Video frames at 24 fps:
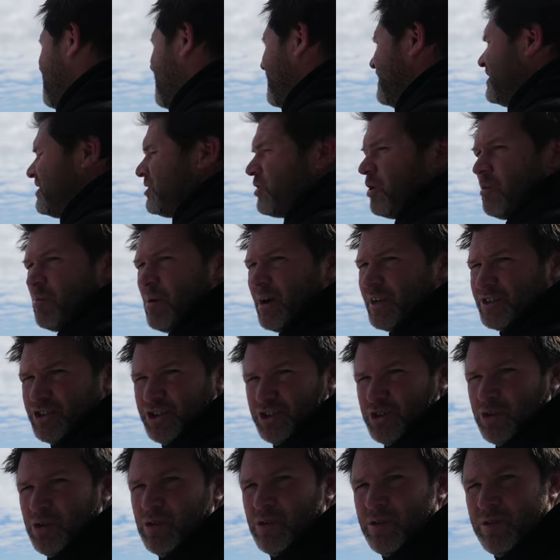It's not much
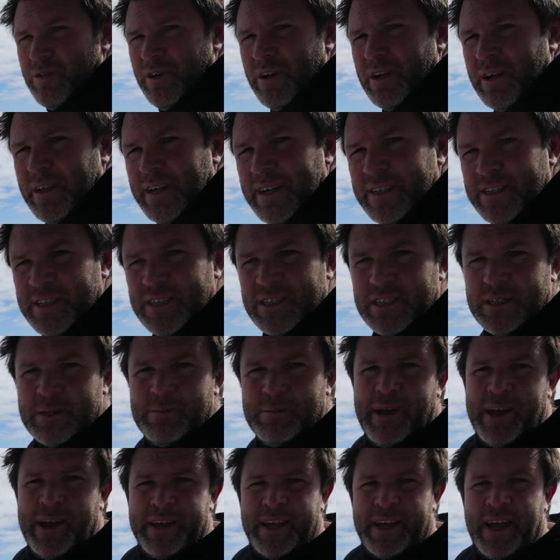to it really, it's just
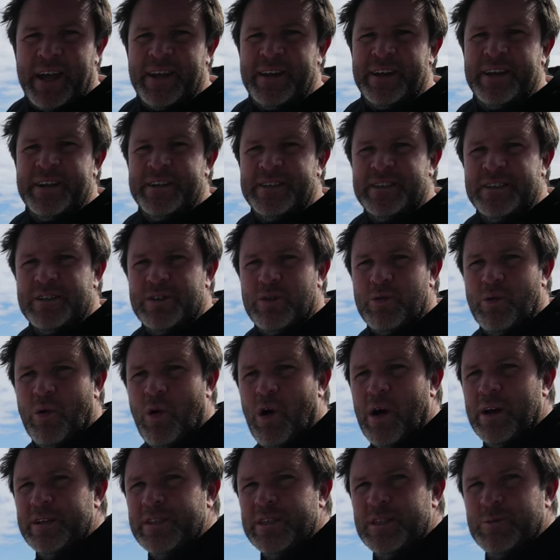about getting into the
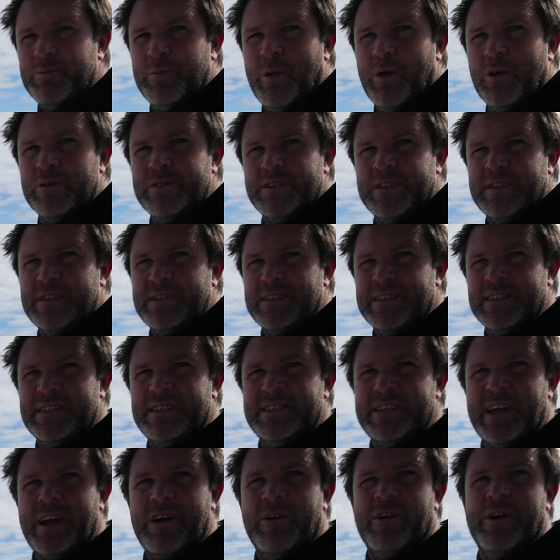right spots. This
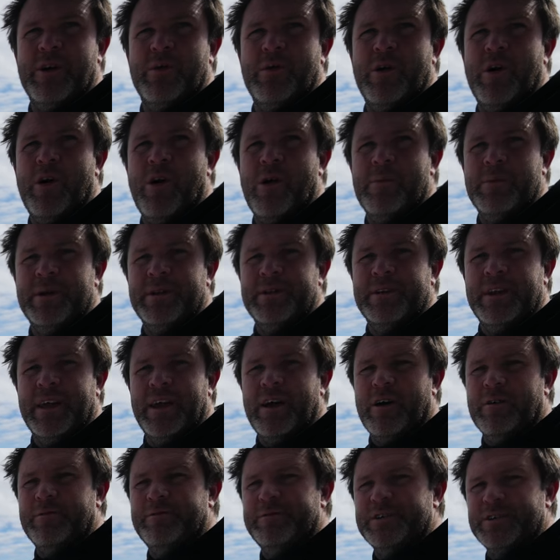area where I'm in
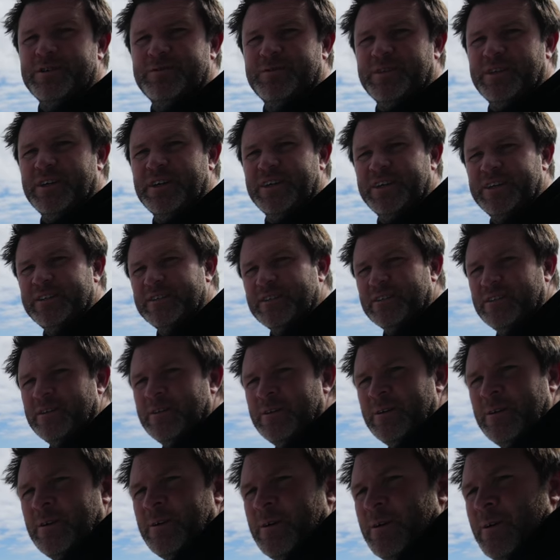now, I fished for years and
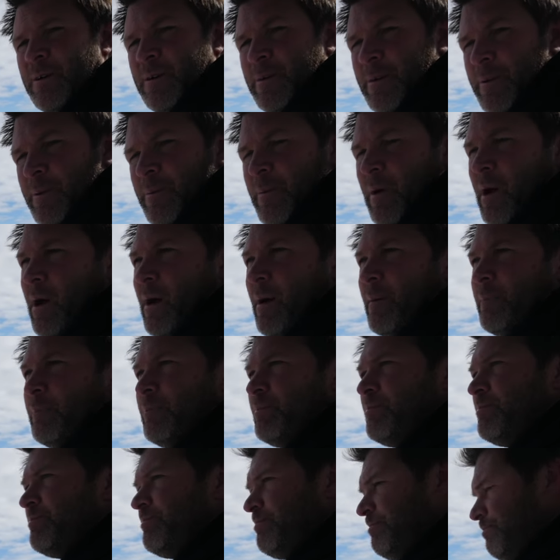um,
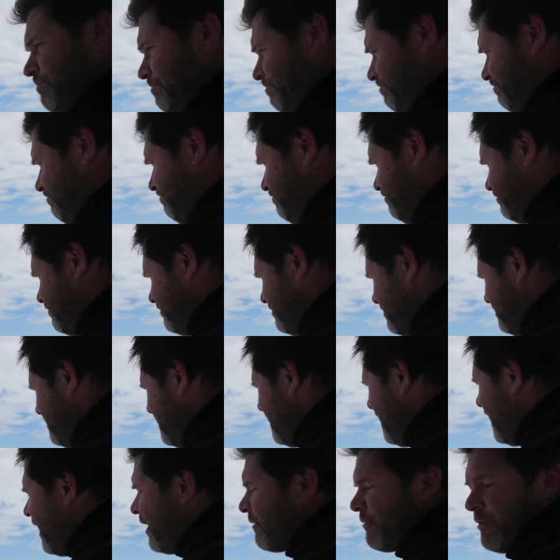
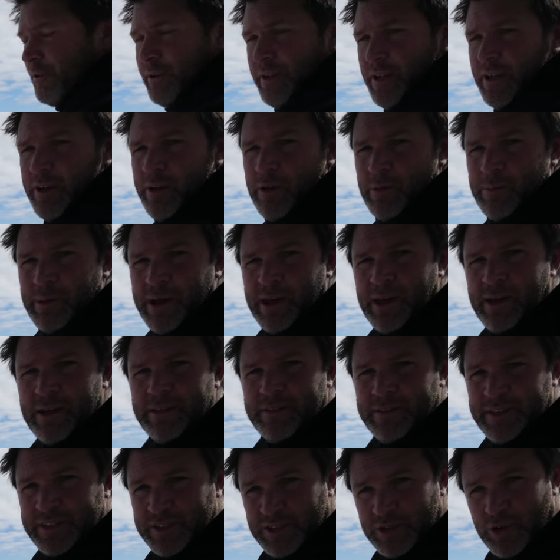every year about
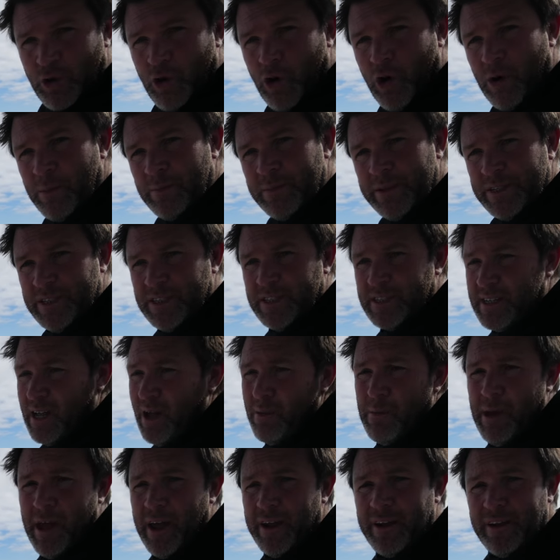this time you just
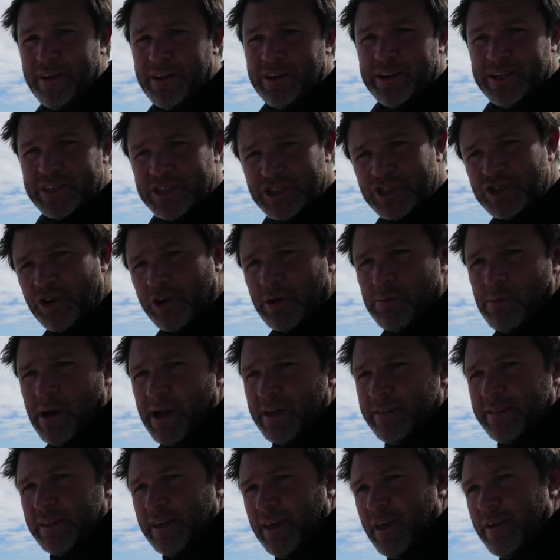come out here and you just got to
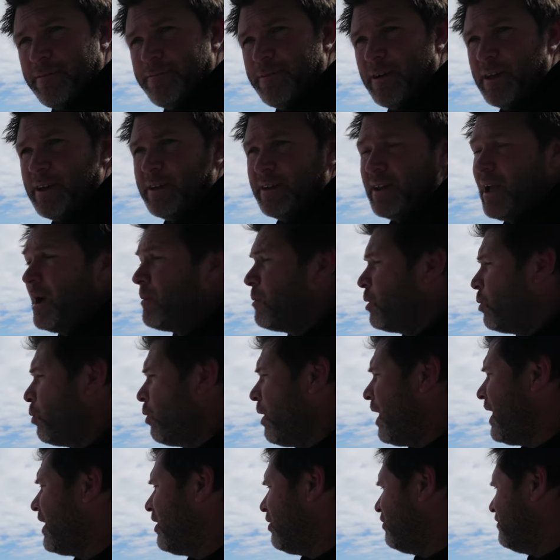make the effort and come and
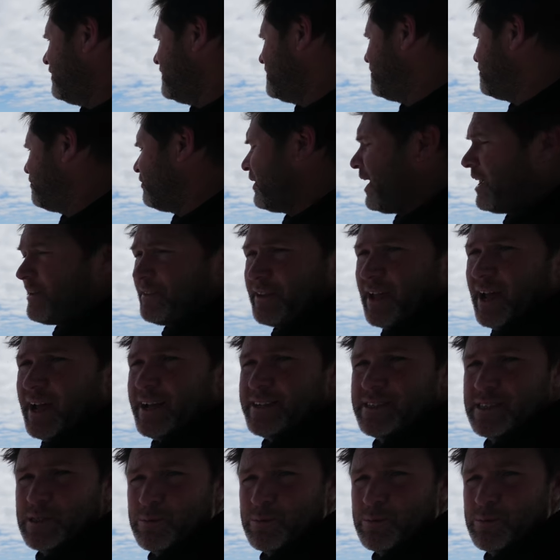wait on these flat days.